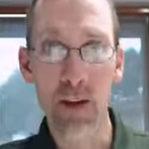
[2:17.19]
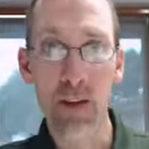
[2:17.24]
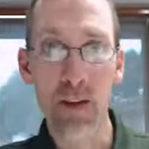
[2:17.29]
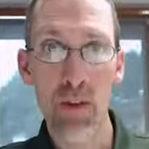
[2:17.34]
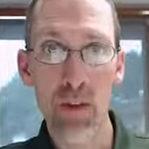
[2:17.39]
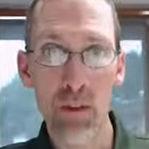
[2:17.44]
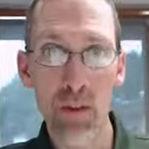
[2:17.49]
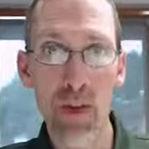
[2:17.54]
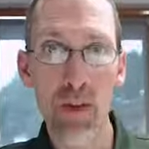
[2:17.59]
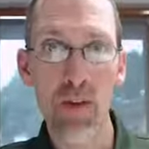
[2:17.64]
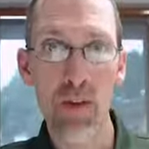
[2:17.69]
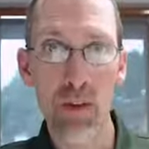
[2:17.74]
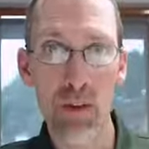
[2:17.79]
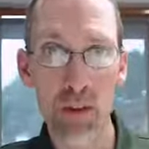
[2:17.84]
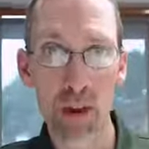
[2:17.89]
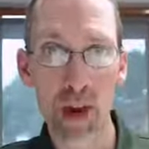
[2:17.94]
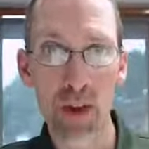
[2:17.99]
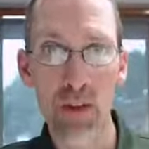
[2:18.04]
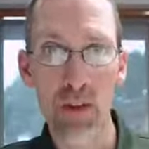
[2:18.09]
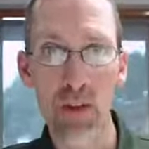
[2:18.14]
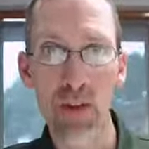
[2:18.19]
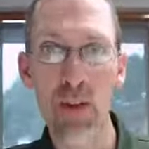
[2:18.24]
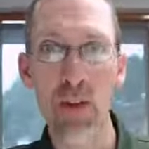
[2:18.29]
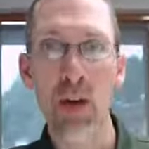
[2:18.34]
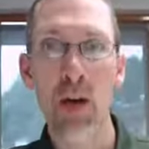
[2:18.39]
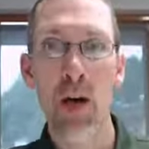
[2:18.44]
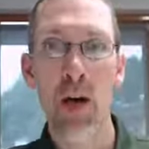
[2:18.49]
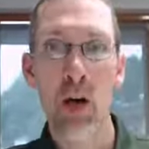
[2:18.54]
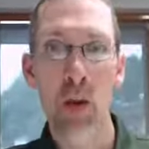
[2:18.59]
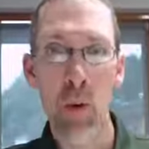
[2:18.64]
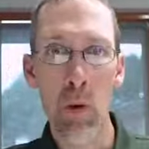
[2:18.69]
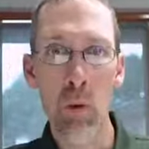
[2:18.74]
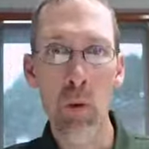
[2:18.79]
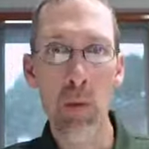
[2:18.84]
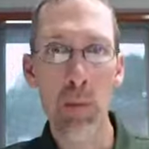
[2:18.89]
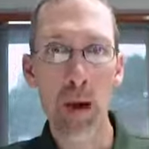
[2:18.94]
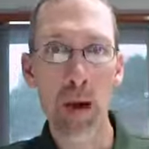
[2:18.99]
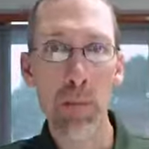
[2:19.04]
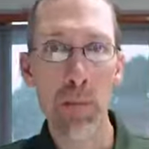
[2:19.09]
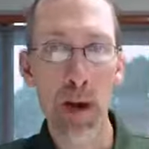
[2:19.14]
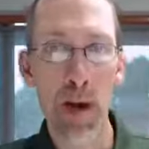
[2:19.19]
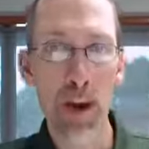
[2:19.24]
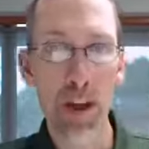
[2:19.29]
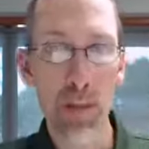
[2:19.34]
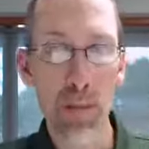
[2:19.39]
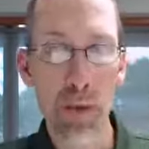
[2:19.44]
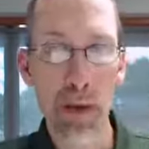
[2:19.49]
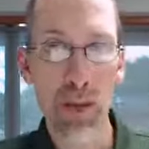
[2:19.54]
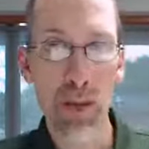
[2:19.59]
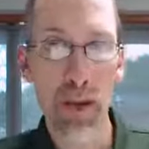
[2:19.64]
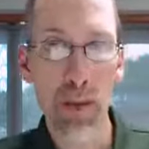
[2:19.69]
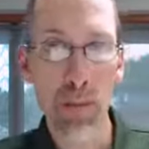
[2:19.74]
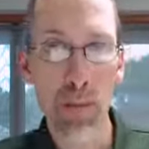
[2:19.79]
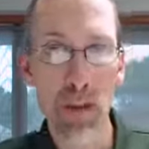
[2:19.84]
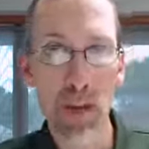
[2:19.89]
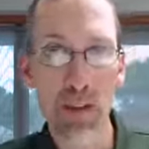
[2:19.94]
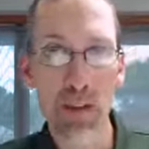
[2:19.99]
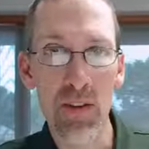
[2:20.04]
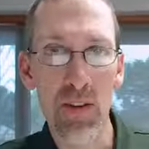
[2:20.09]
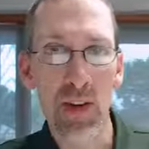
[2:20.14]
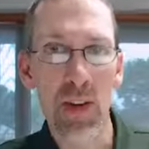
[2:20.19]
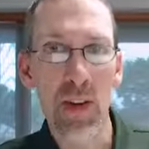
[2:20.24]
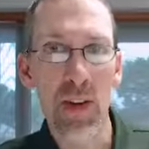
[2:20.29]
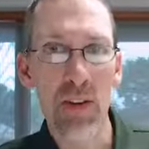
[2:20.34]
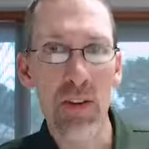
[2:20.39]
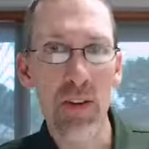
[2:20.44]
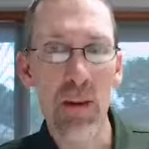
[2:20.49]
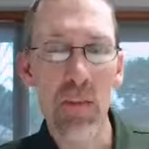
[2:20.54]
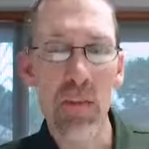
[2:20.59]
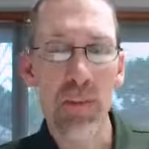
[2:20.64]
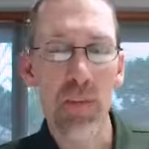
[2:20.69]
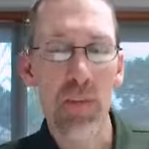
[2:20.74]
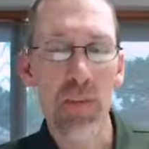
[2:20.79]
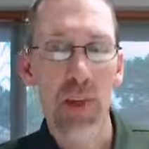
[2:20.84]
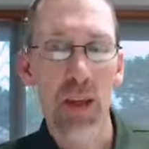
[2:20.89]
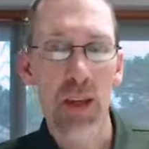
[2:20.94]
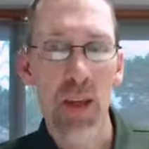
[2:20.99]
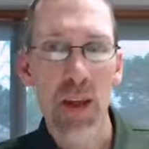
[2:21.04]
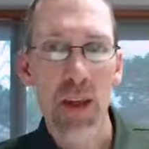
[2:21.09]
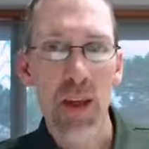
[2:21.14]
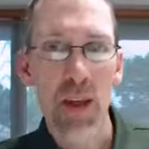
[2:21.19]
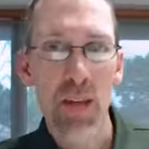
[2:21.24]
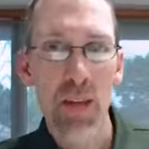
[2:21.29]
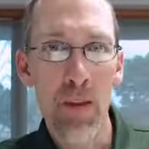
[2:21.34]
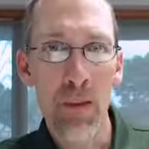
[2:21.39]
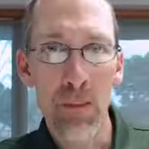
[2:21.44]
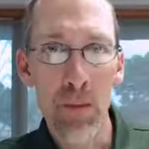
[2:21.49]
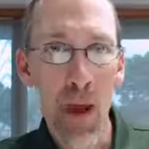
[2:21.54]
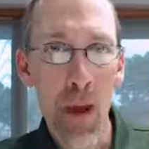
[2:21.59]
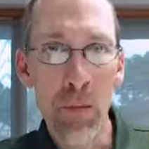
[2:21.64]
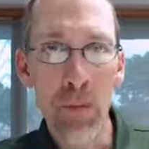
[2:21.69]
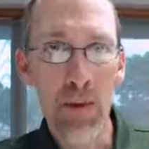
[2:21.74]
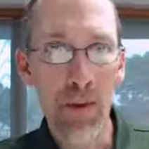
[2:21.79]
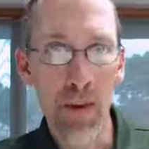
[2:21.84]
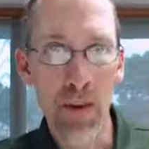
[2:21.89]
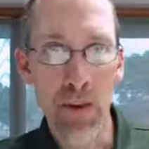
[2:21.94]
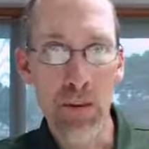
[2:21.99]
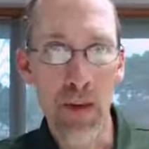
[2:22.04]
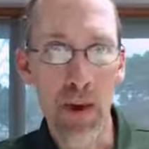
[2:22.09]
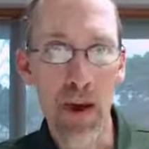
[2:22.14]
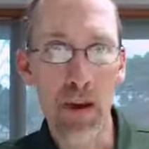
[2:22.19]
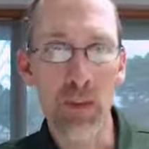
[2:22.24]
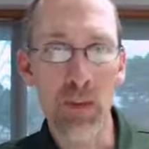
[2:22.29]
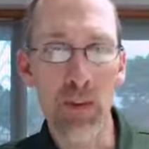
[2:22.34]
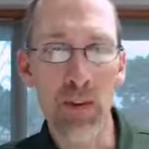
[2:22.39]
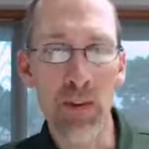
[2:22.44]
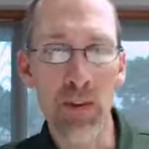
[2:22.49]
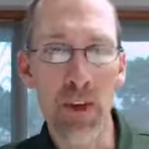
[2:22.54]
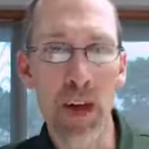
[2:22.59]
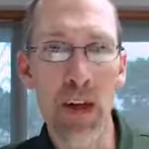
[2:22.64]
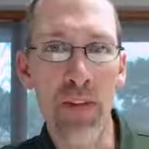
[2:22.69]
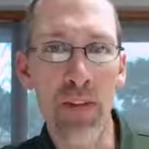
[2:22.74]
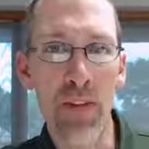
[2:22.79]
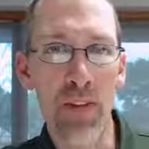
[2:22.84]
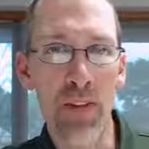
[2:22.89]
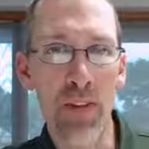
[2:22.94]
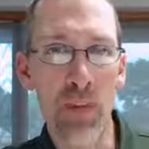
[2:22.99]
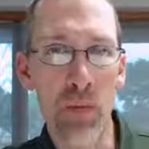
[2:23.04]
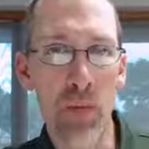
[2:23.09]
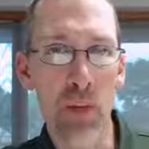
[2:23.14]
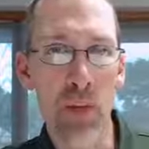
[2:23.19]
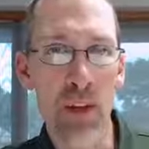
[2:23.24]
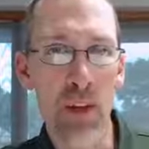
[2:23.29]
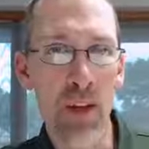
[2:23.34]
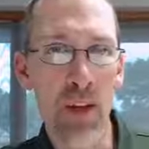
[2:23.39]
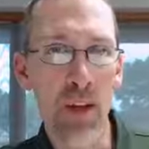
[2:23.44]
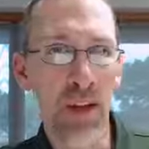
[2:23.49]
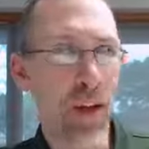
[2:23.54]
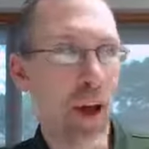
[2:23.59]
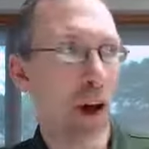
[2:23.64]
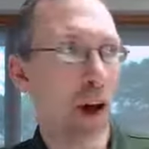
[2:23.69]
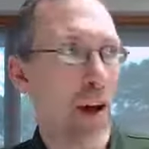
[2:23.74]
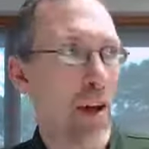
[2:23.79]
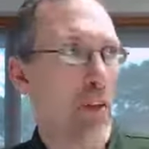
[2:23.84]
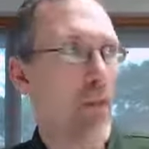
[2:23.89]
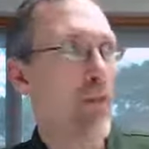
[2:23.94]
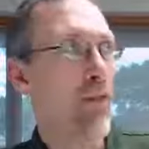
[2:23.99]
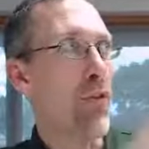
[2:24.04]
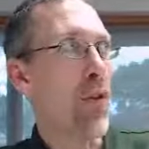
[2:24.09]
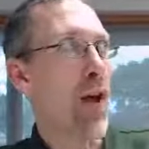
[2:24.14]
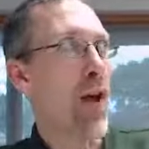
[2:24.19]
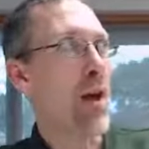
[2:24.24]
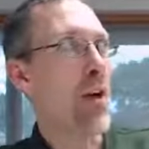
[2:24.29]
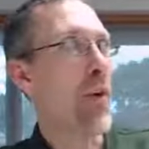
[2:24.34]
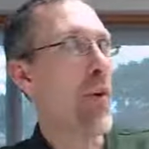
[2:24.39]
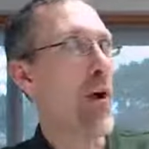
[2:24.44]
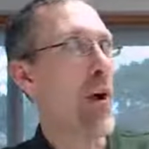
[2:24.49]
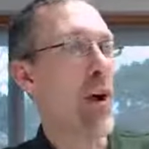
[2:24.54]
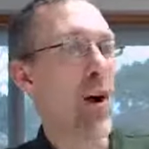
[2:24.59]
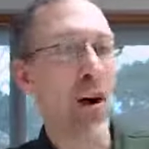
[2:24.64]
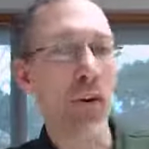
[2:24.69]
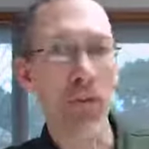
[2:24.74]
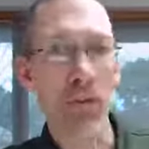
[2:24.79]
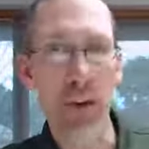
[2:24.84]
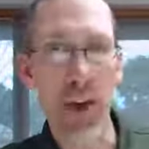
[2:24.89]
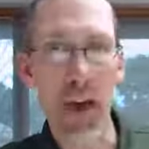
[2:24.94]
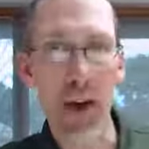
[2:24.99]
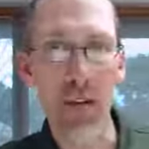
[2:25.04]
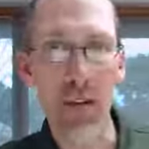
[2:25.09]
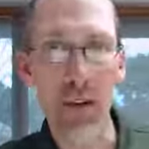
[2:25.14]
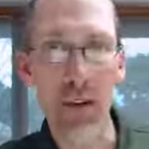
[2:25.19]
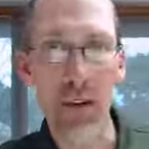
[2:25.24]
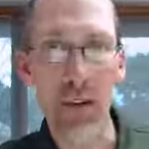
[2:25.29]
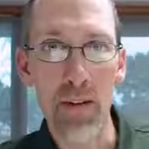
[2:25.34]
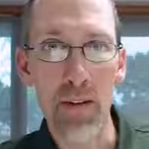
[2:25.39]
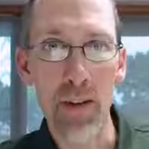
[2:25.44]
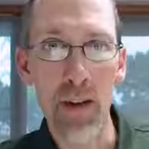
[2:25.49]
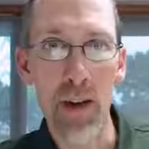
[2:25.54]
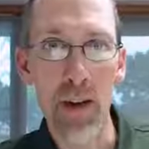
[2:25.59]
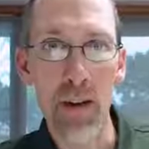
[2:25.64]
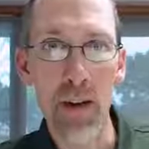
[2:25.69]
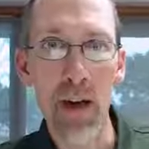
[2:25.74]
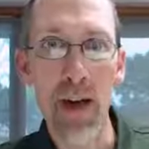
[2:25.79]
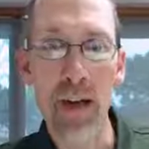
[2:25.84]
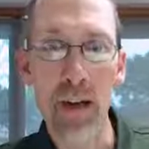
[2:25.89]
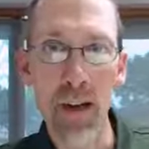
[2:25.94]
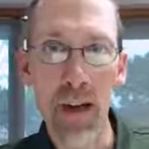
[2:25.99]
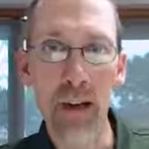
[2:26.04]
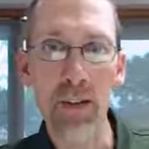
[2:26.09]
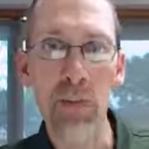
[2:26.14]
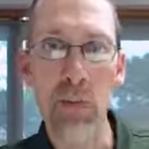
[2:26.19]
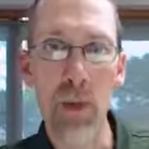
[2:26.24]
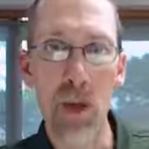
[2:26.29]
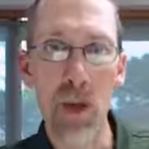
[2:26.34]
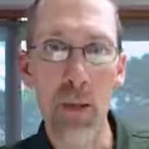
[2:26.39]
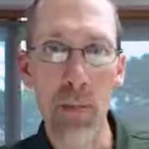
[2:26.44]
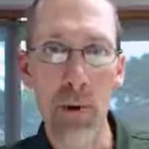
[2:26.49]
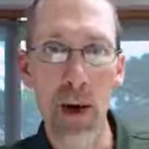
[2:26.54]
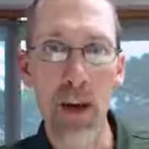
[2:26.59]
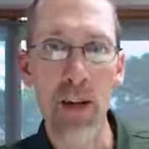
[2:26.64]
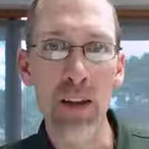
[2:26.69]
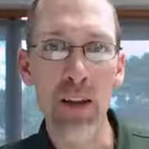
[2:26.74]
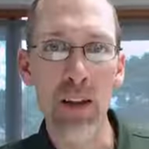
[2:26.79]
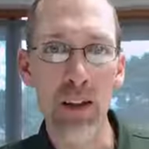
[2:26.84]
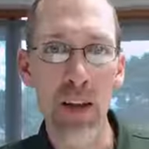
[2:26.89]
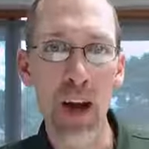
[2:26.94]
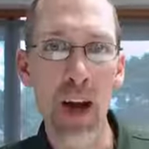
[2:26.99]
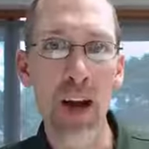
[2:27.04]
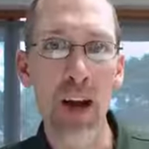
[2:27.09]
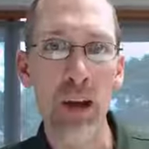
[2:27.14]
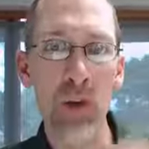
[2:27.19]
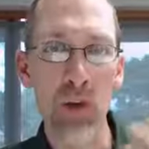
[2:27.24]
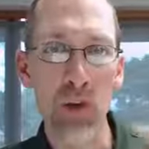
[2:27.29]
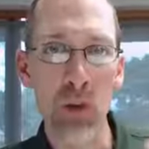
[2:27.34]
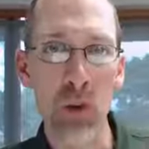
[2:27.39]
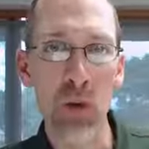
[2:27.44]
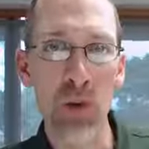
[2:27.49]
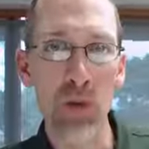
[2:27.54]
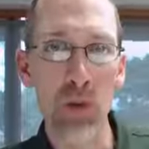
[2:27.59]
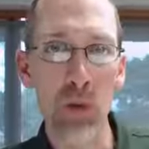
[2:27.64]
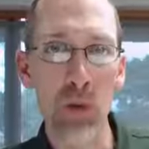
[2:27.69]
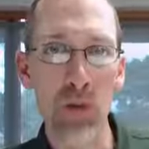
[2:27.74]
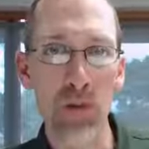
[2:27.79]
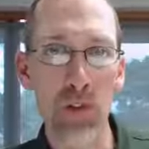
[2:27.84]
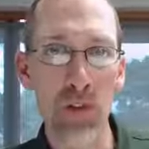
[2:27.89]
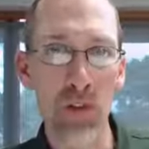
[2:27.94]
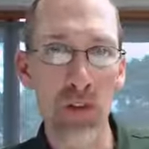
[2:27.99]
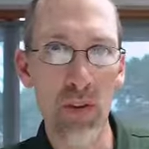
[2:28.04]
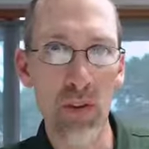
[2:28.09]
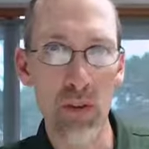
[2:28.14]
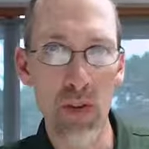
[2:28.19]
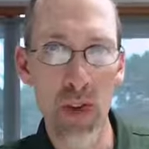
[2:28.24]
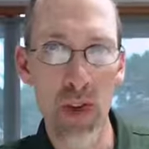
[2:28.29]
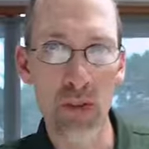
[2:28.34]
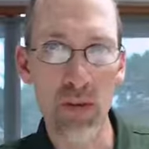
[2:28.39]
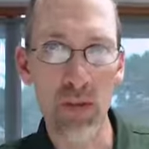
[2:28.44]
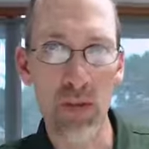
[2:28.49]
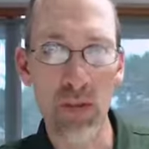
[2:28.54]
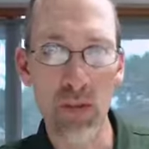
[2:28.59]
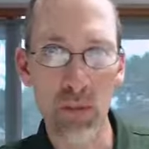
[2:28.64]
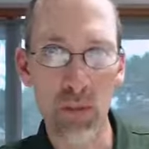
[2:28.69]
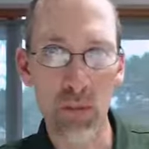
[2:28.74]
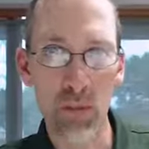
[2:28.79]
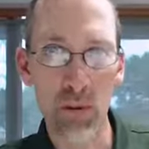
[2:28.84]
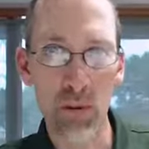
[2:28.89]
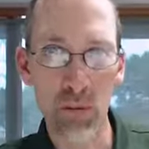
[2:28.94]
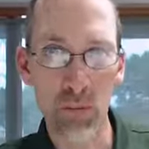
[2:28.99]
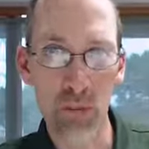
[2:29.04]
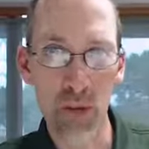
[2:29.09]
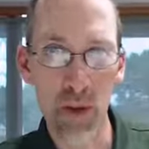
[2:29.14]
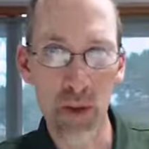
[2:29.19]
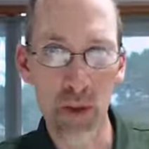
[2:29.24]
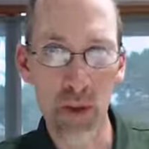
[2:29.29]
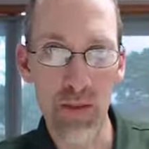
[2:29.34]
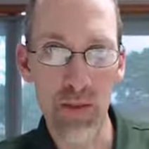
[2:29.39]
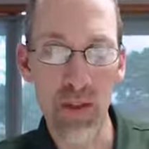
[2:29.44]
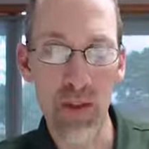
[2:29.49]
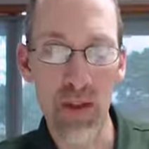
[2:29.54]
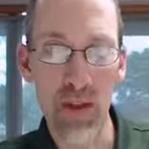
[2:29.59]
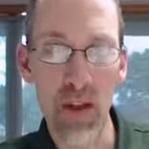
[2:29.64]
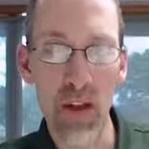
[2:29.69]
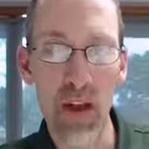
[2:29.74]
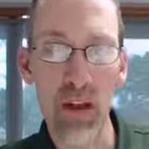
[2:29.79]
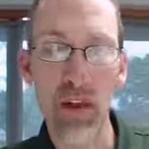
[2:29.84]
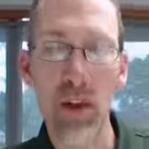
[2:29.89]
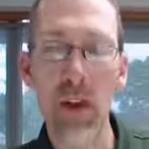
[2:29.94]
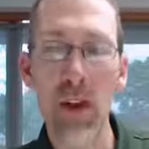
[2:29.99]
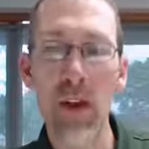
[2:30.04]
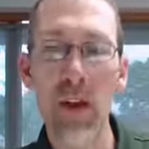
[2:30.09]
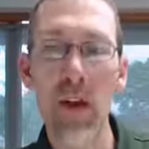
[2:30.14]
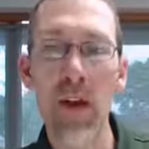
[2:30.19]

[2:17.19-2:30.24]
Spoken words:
In the resurrection, what will my body be like? Because, you see, the promise of the Bible is not that just we're going to die and fly away off to heaven, right? Yes, when our bodies die, our souls are with Jesus in heaven. The Scriptures make that very clear.